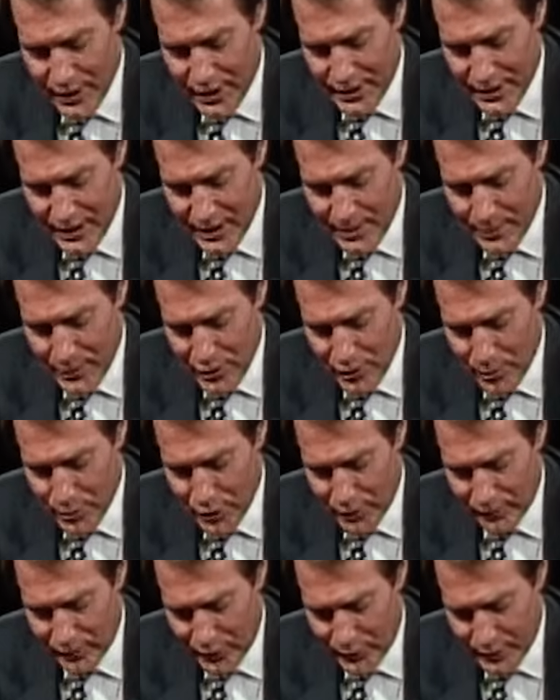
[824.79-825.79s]
"What a debut, a
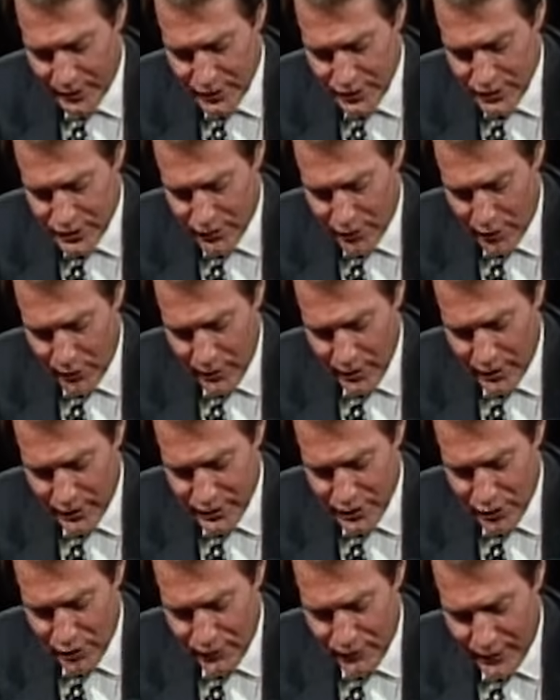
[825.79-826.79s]
beautifully written story, well
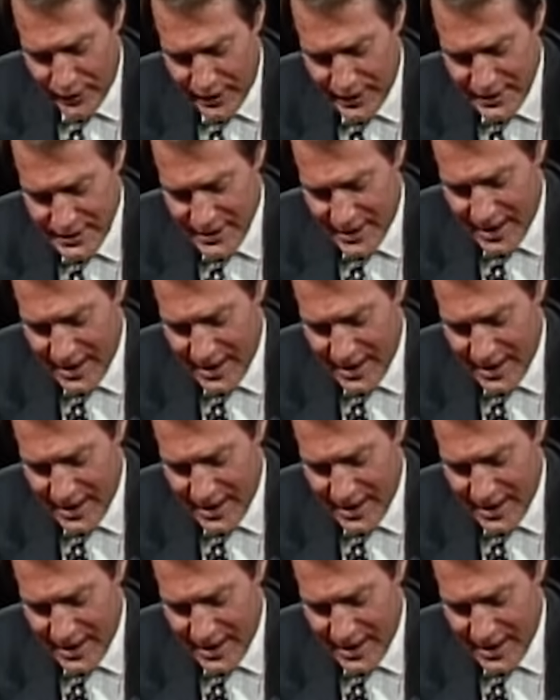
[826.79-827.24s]
told, funny,